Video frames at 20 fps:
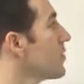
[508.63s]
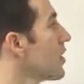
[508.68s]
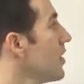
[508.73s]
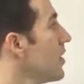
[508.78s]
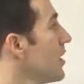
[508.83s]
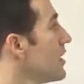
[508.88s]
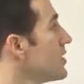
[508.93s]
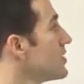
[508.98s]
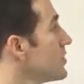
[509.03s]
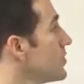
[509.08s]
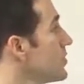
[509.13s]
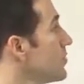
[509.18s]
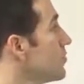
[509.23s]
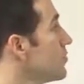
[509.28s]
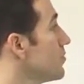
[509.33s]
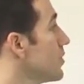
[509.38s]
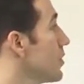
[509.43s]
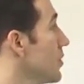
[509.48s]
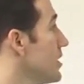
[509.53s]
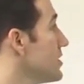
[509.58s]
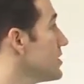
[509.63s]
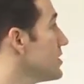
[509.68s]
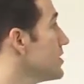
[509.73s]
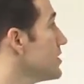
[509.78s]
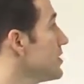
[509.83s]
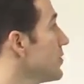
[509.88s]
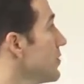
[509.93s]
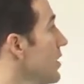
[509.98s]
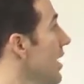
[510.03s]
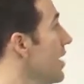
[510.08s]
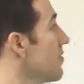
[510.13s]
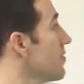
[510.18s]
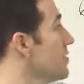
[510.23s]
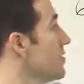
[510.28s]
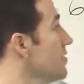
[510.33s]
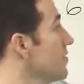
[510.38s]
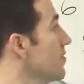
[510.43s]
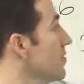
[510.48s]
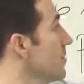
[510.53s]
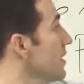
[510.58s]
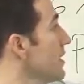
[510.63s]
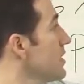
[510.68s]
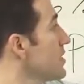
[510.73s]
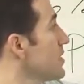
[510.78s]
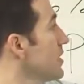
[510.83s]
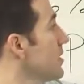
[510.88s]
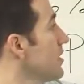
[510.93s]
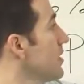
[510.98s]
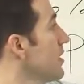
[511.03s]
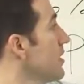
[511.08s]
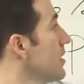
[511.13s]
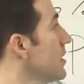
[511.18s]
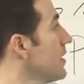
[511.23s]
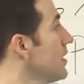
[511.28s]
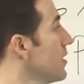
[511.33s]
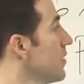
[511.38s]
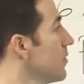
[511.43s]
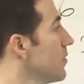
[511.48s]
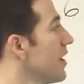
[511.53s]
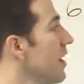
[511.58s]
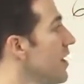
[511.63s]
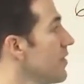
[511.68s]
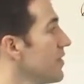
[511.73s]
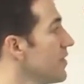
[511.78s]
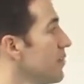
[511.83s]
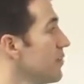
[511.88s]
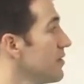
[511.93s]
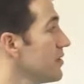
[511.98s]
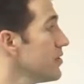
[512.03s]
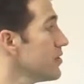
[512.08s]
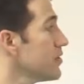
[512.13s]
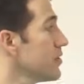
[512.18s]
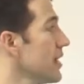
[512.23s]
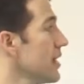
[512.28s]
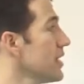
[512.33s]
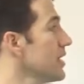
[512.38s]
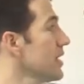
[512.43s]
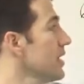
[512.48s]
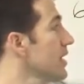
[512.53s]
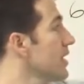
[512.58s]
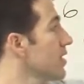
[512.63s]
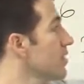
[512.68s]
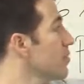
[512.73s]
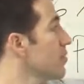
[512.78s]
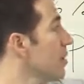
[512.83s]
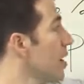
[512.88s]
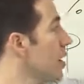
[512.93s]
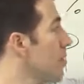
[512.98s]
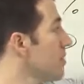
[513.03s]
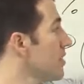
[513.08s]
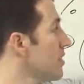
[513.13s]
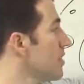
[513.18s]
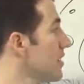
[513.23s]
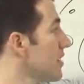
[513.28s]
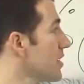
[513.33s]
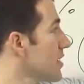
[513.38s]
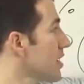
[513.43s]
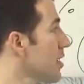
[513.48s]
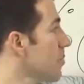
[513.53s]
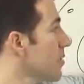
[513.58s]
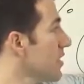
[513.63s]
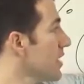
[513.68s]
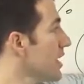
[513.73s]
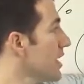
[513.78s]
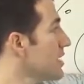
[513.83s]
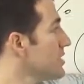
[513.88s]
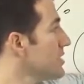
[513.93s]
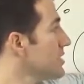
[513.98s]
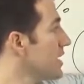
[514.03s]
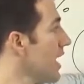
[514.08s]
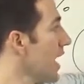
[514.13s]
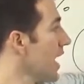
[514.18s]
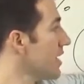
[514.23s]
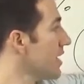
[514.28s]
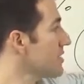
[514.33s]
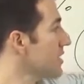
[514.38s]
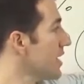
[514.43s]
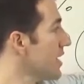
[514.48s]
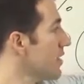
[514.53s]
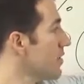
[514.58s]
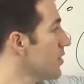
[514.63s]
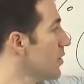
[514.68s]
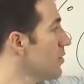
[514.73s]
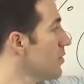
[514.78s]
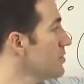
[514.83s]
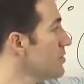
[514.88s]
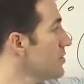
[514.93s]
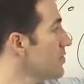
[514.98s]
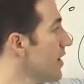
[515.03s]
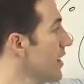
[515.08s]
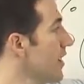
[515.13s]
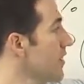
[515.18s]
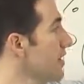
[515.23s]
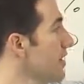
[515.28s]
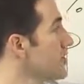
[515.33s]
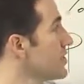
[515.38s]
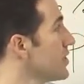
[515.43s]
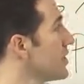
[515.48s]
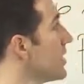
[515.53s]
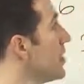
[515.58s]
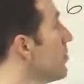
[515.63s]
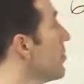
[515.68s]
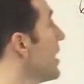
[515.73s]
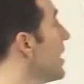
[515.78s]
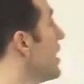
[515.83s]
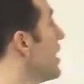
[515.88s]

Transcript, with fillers: All right, so the question is, do we have this information? Well, I think we do, right? The probability that a company has a tax and OSHA violation can be